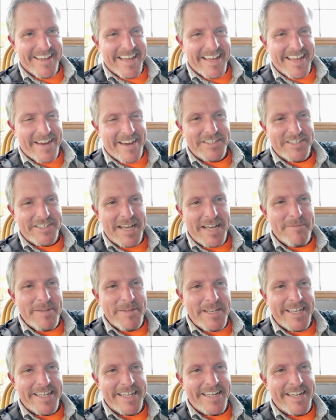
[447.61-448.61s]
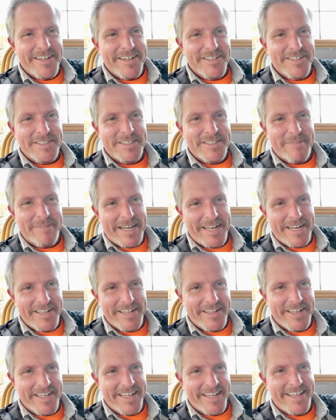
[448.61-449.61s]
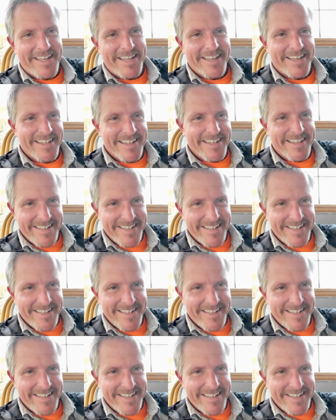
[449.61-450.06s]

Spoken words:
Every time you get near somebody, you get hit.